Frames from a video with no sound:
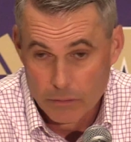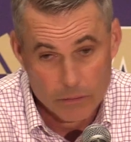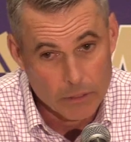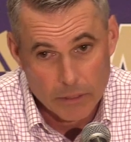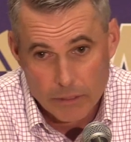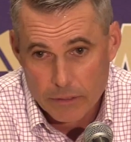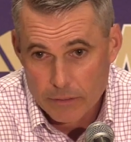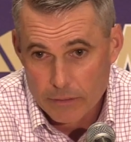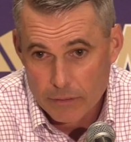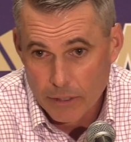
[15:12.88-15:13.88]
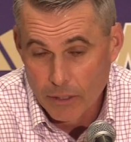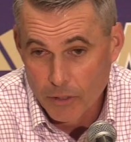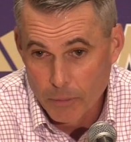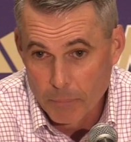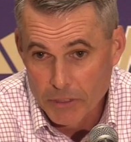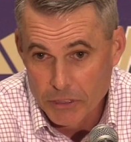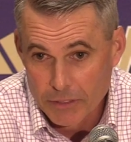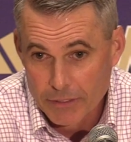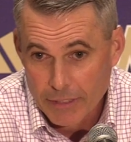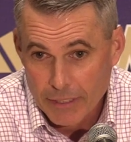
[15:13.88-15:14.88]
this guy's kind of on a
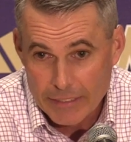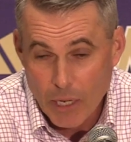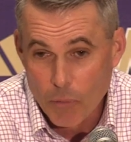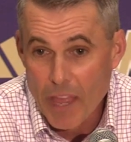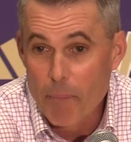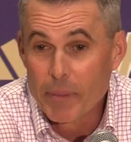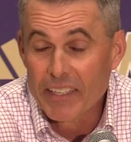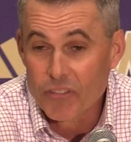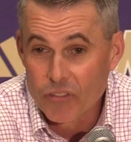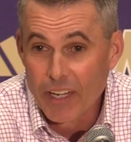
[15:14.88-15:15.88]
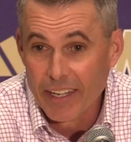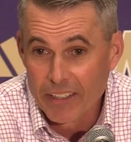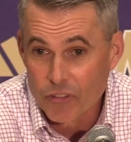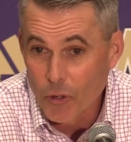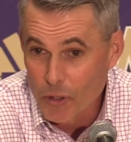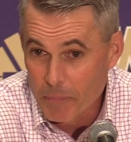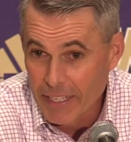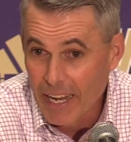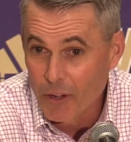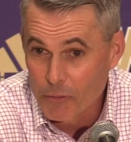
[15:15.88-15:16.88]
mission. Now, with that being said, it's hard to
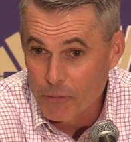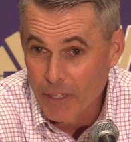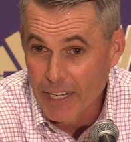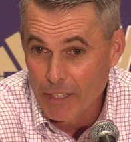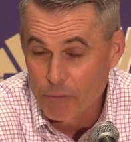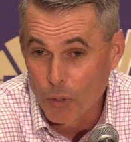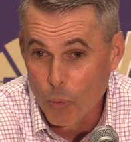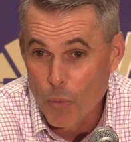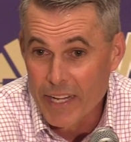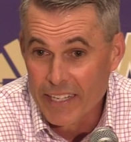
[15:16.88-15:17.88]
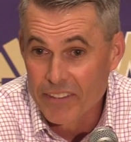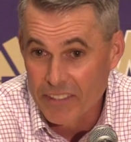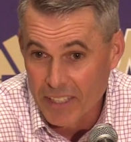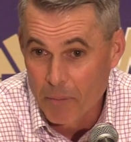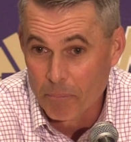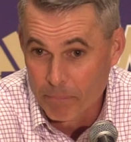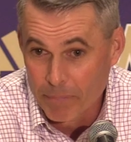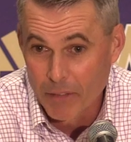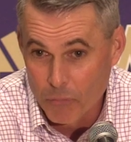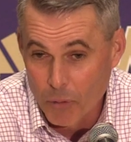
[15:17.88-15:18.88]
be out for a handful of weeks and come
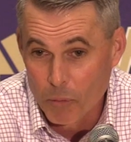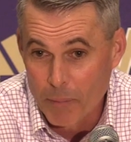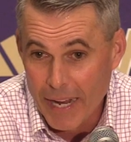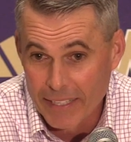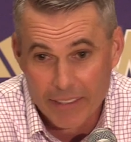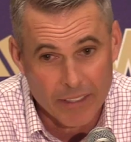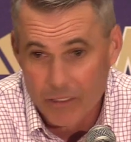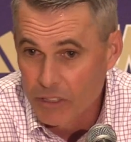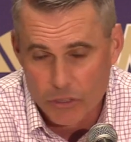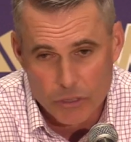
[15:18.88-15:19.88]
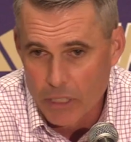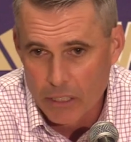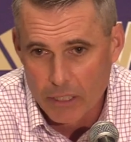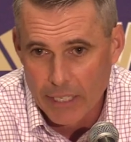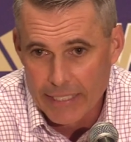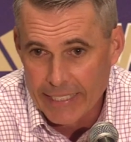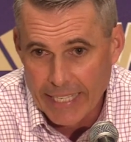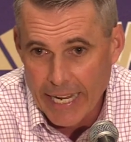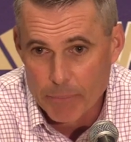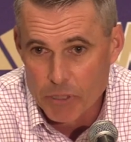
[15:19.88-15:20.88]
get thrown back in there, because there's nothing like the
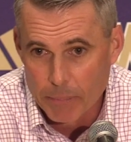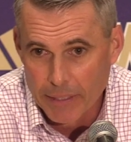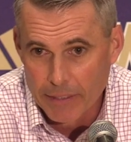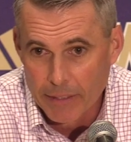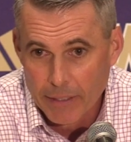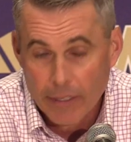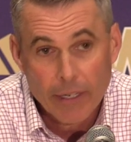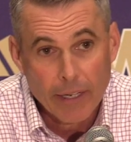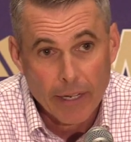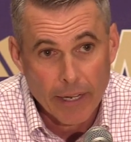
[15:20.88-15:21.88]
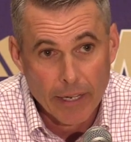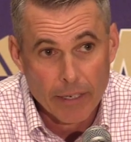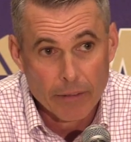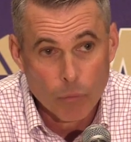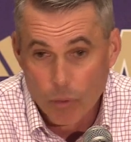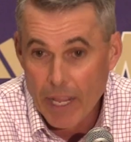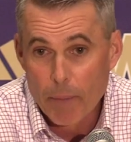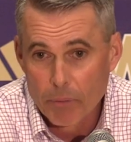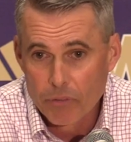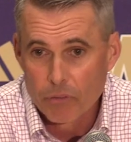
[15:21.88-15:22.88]
game speed. And what
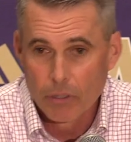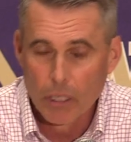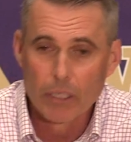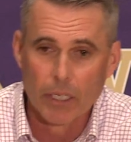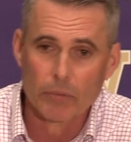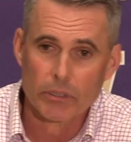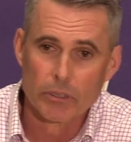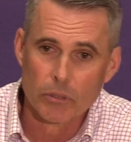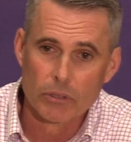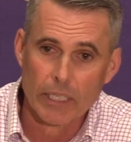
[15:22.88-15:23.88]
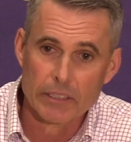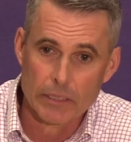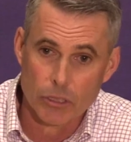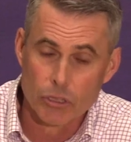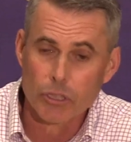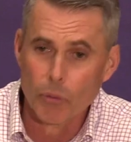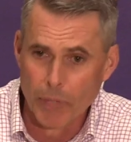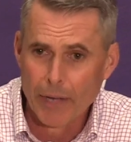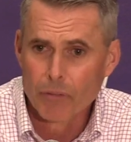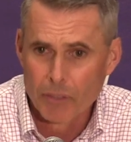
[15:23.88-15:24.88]
happens a lot of times is those guys need to slow
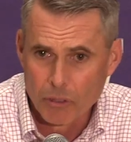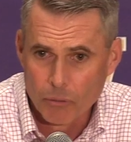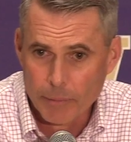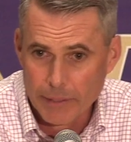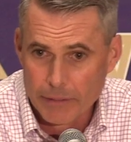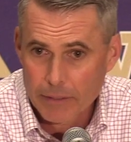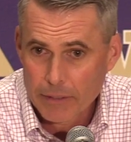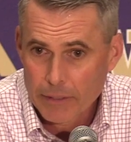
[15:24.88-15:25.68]
down a little bit,